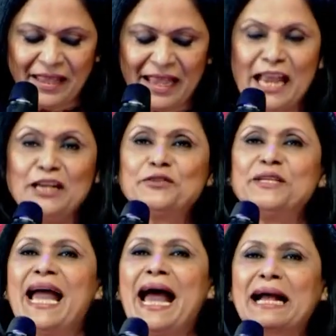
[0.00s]
into
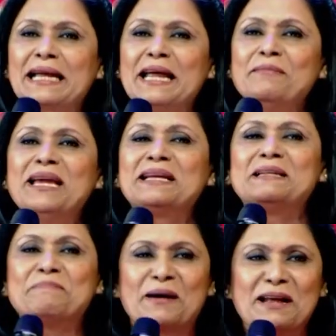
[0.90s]
the academic
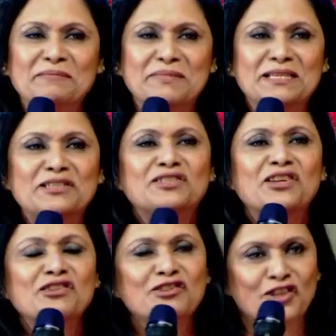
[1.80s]
department's
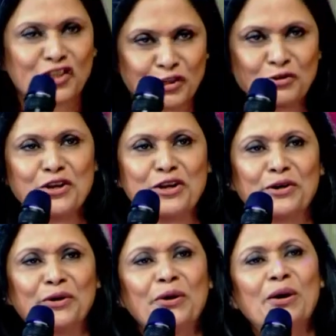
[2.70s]

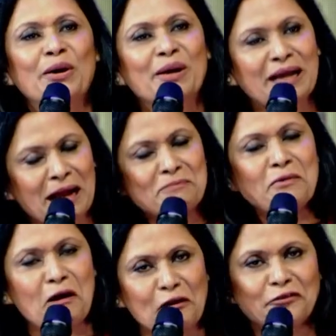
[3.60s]
studio cum
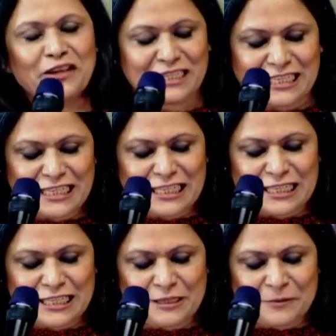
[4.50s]
office.